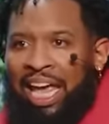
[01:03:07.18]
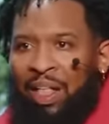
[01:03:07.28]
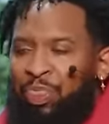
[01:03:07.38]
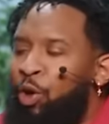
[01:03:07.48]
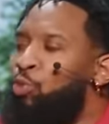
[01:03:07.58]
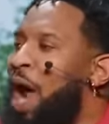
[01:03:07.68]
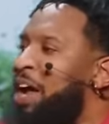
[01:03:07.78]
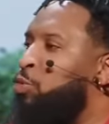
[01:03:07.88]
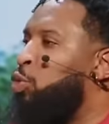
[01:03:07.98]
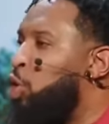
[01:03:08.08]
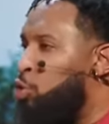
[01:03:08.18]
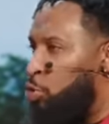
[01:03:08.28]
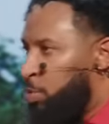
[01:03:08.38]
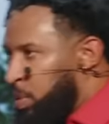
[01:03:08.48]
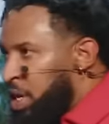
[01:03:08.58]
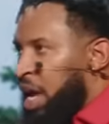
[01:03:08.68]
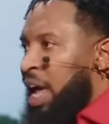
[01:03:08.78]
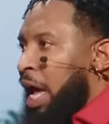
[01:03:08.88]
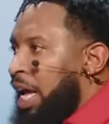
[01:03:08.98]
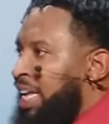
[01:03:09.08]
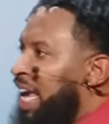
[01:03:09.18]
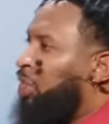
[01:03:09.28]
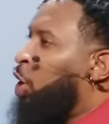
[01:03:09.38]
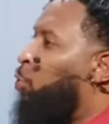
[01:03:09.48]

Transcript: in the right rooms, get the